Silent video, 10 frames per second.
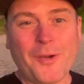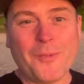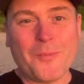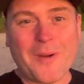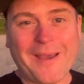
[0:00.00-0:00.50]
a
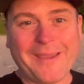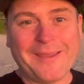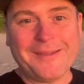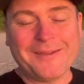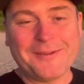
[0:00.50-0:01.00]

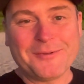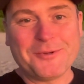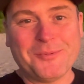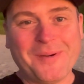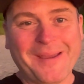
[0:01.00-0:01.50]
way
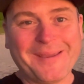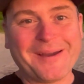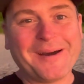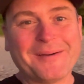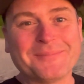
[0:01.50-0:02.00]
to wake
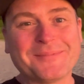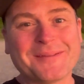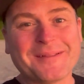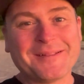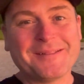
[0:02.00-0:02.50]
up.
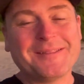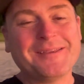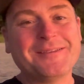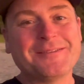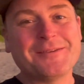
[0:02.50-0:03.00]

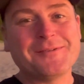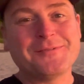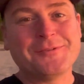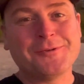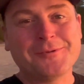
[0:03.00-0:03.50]
This
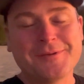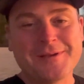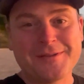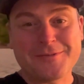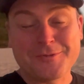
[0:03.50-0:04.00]
you
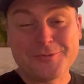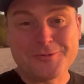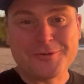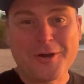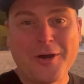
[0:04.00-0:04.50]
is to
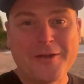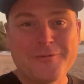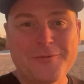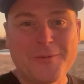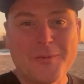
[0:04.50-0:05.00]
die
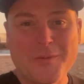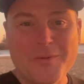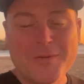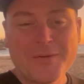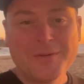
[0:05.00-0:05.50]

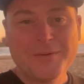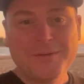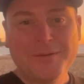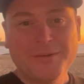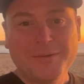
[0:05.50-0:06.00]
for.
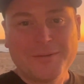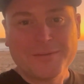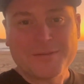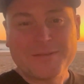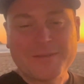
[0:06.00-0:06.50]

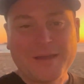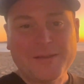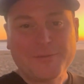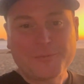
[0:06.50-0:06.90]
The sun is